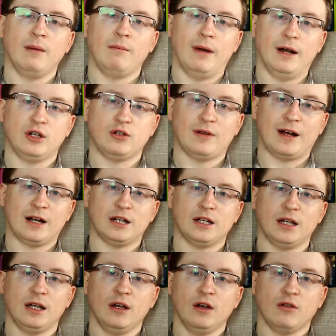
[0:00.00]
managed
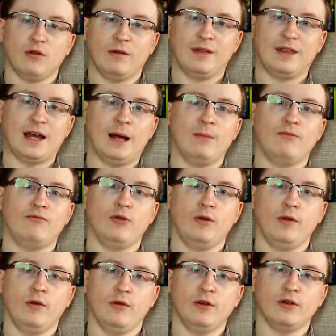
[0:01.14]
actually sort of escape
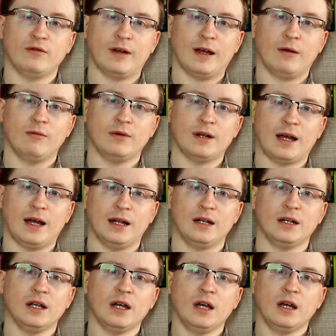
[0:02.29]
through the Underground and